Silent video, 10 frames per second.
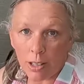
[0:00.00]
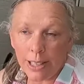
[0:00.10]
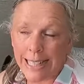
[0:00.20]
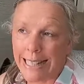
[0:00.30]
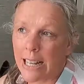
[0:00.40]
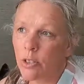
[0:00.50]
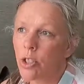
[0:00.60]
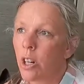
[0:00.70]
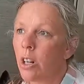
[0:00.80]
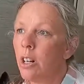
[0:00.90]
cleaned
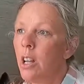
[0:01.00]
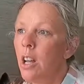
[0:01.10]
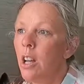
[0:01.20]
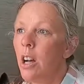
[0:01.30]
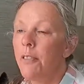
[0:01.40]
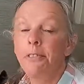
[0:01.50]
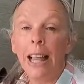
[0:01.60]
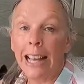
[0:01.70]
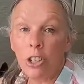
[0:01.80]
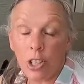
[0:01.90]
out jar, a
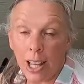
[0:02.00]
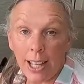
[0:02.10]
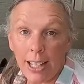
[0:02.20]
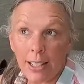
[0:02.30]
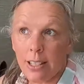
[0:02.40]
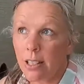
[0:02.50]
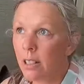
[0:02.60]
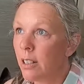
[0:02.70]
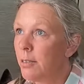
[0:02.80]
flashlight.